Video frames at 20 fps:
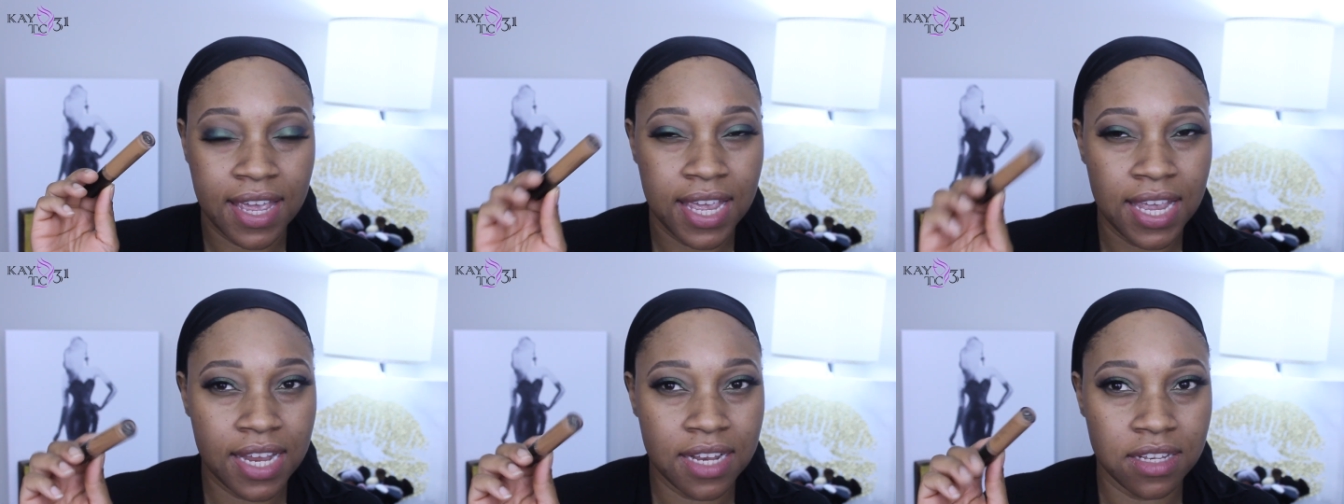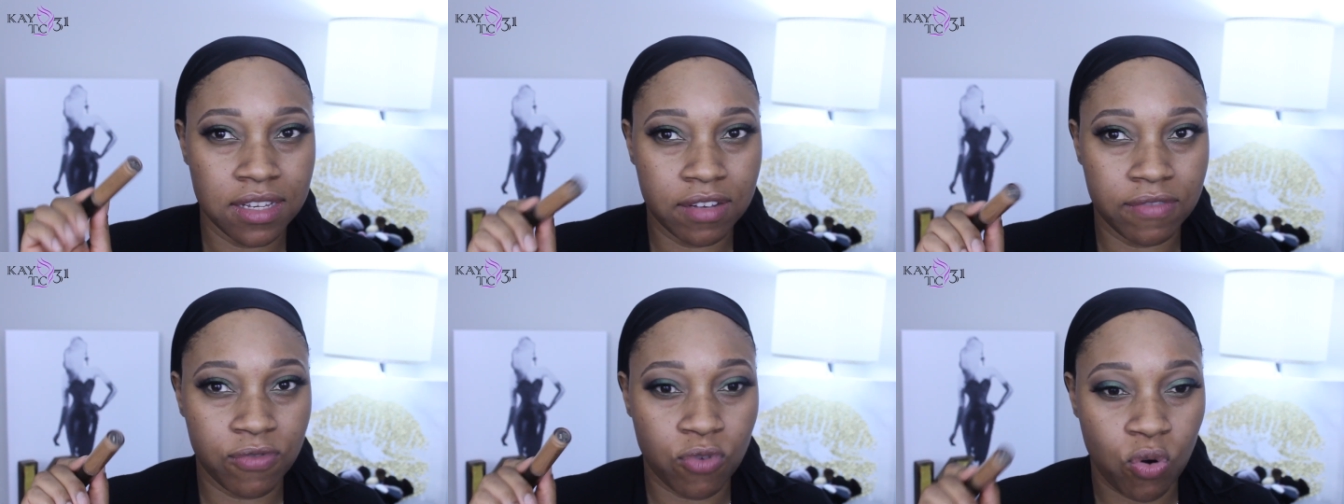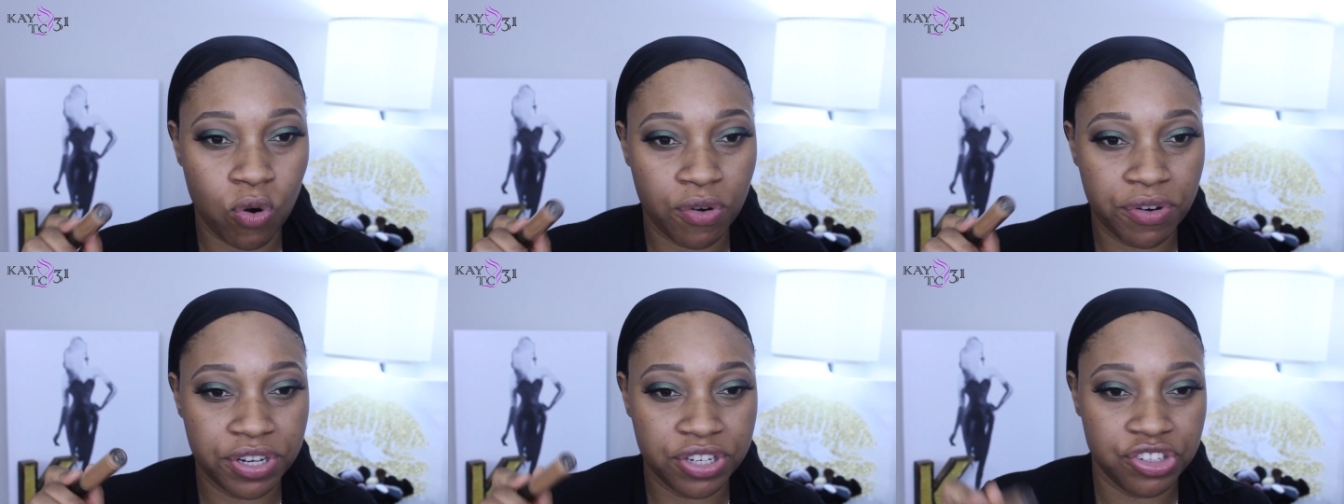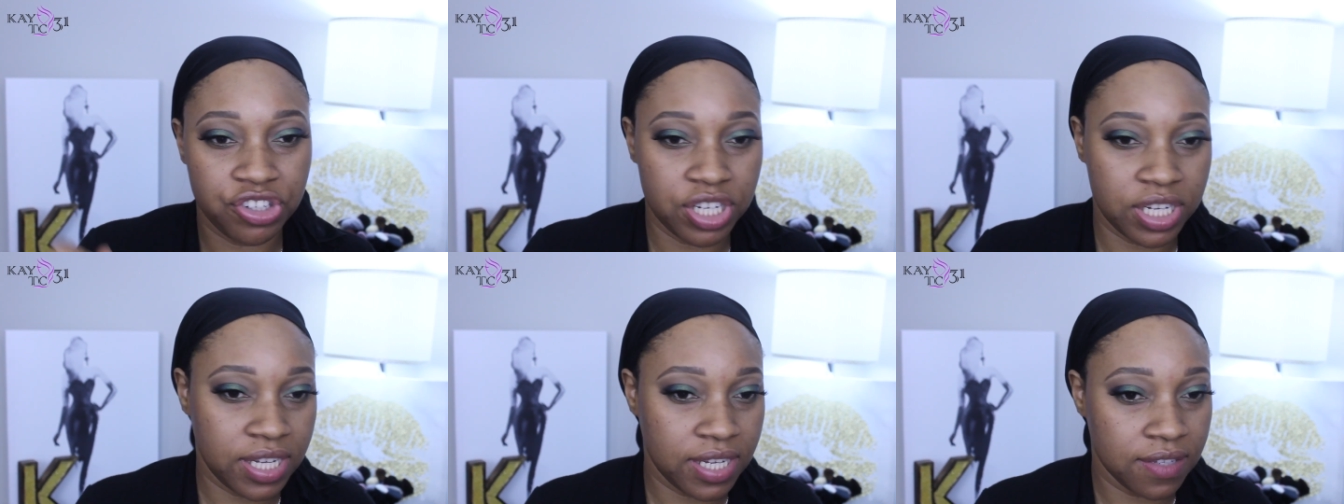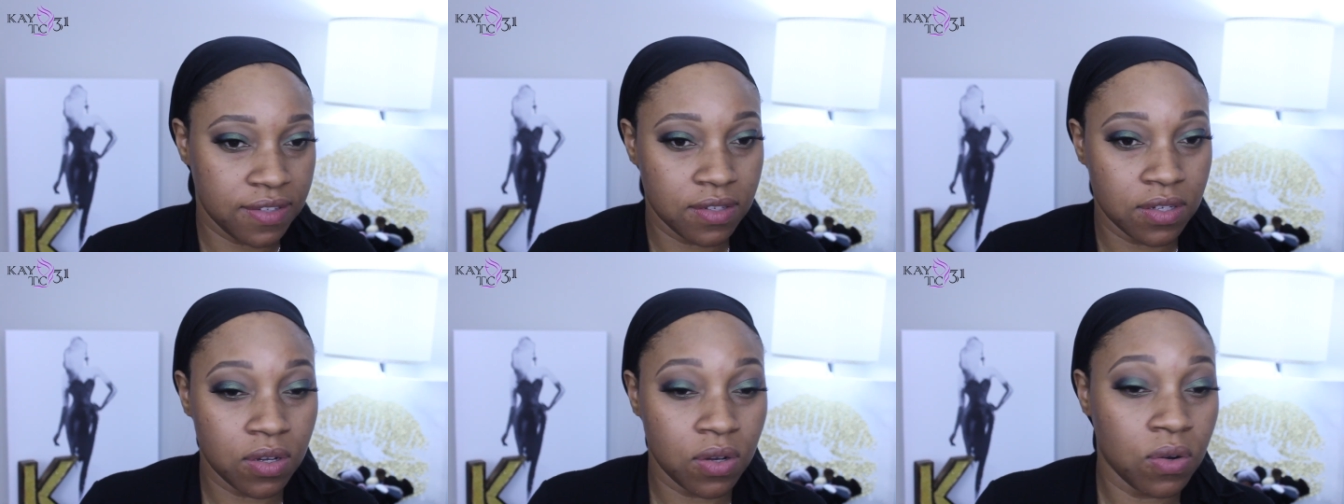hint of orange in
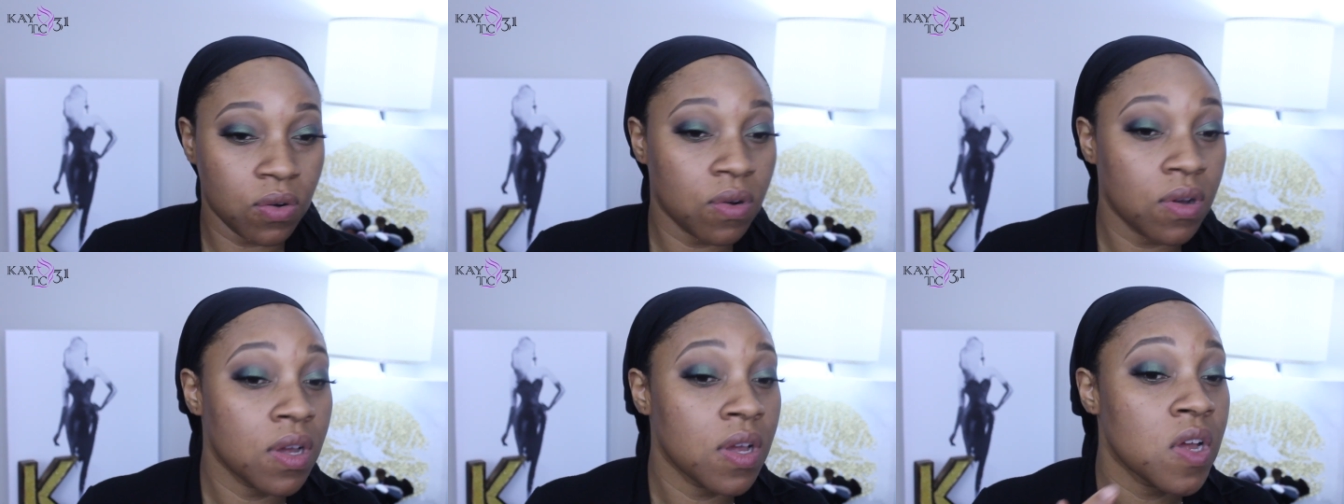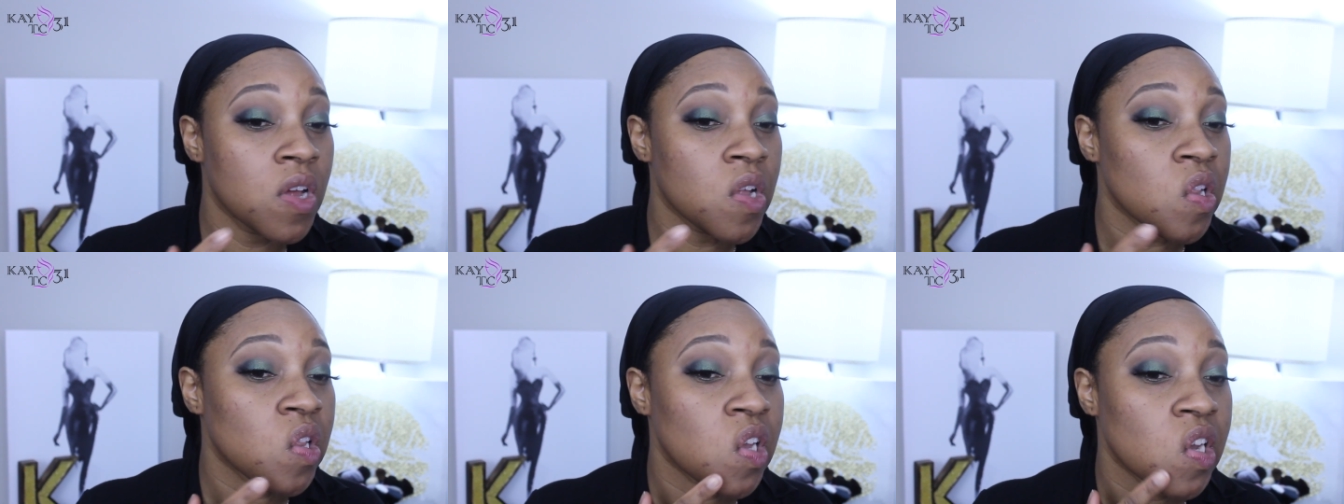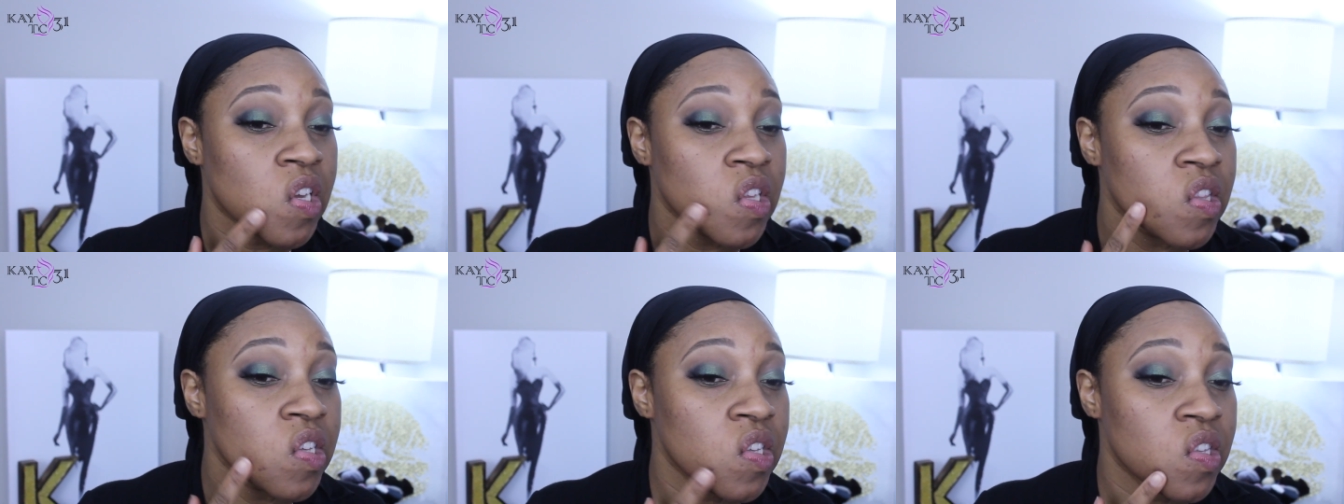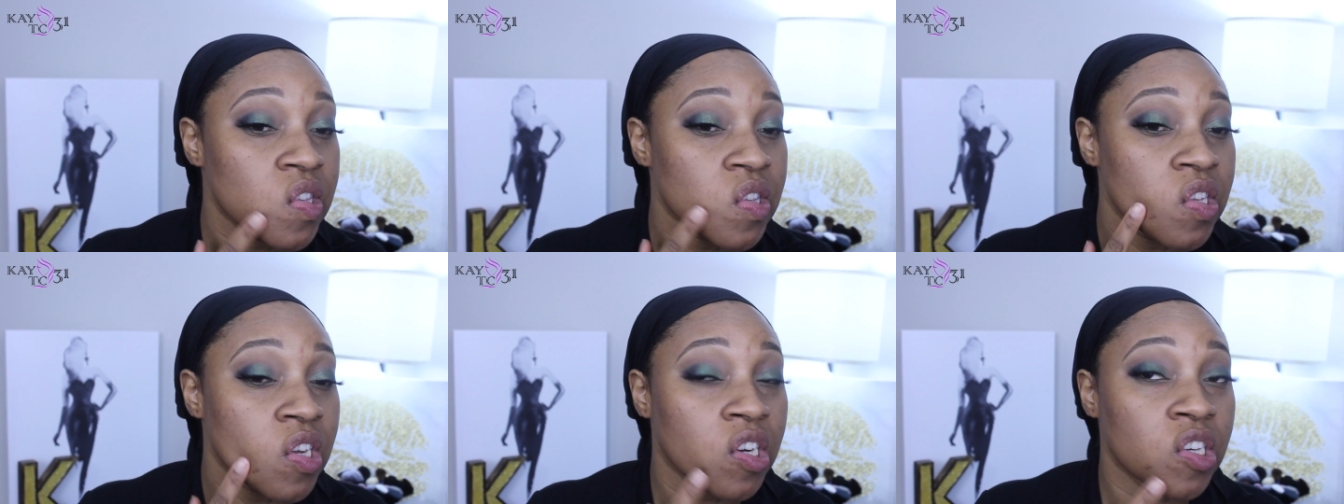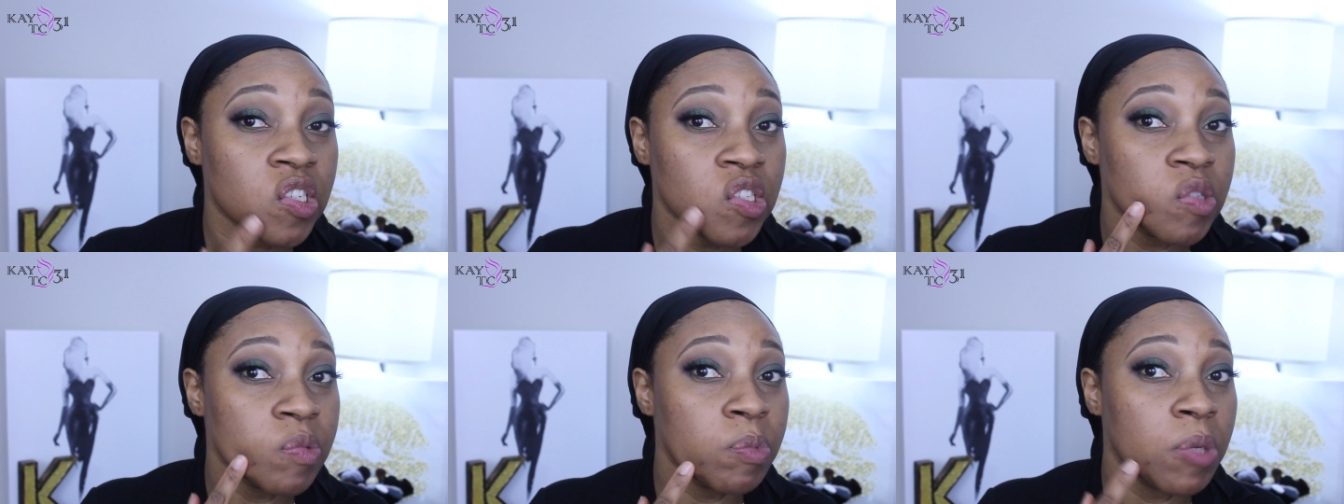it. So like these
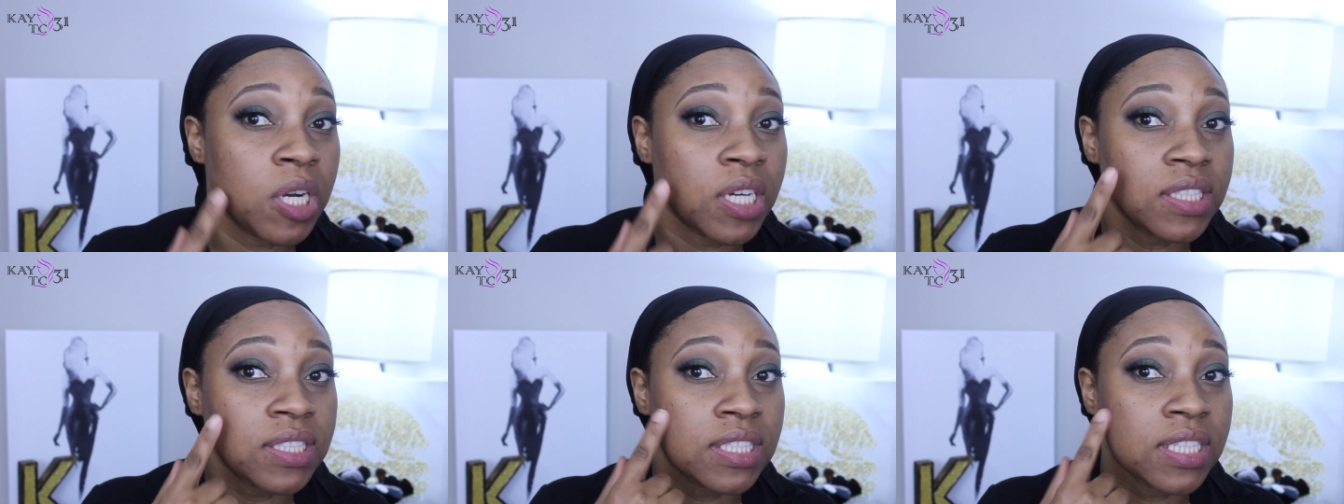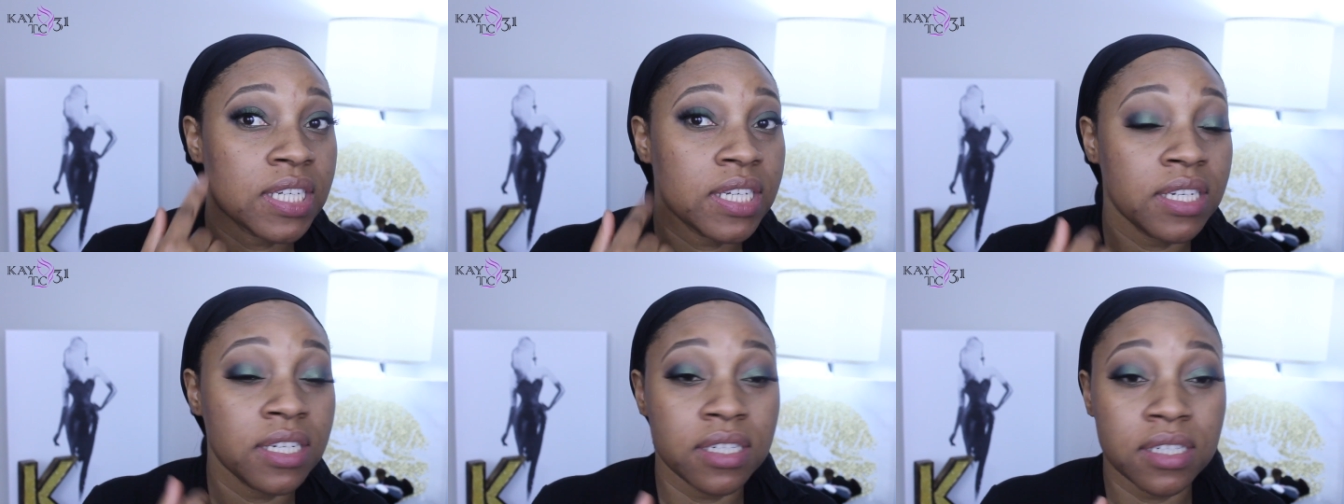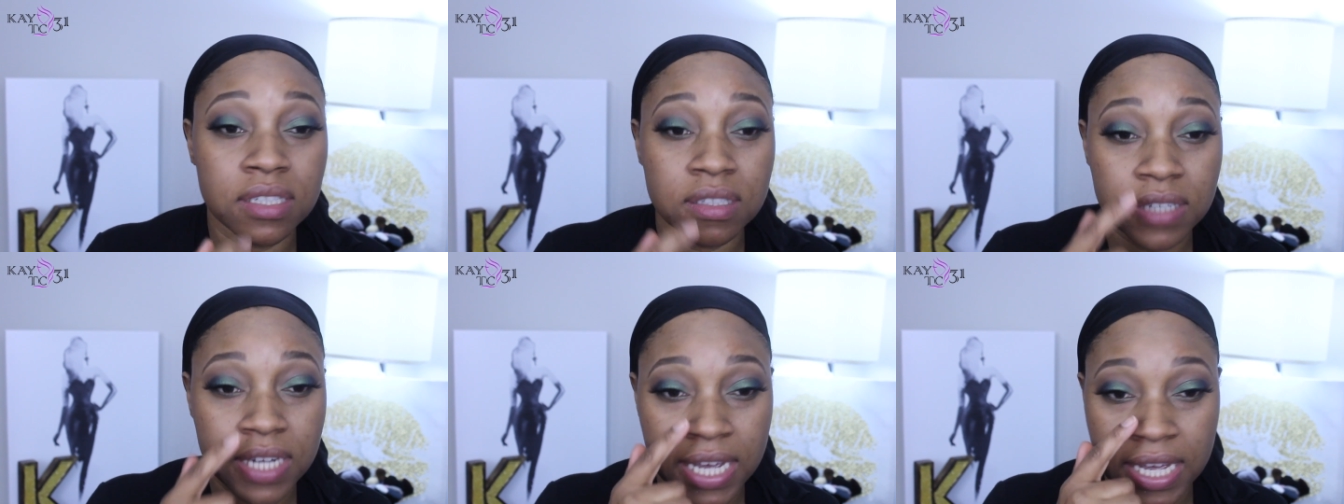dark spots here